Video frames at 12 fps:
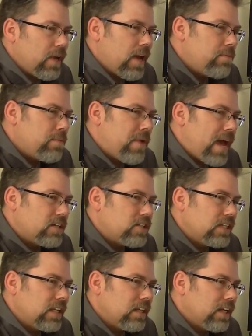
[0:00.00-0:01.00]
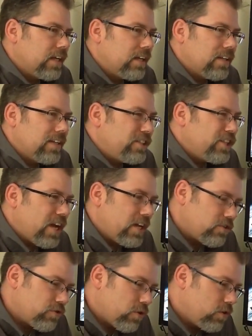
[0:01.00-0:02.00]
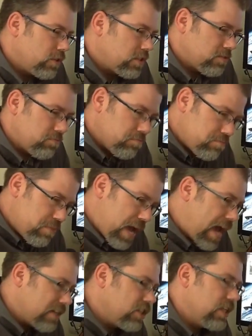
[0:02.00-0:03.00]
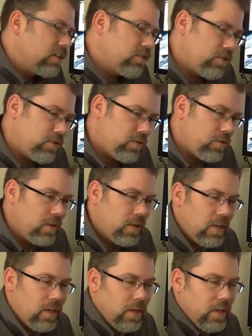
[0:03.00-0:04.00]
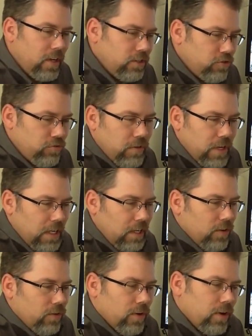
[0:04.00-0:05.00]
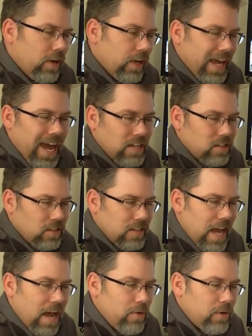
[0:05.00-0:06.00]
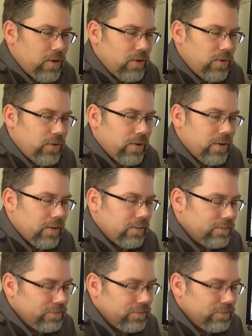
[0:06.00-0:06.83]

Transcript: I'm imagining like a giant troll just bashing through a tree or a castle tower, or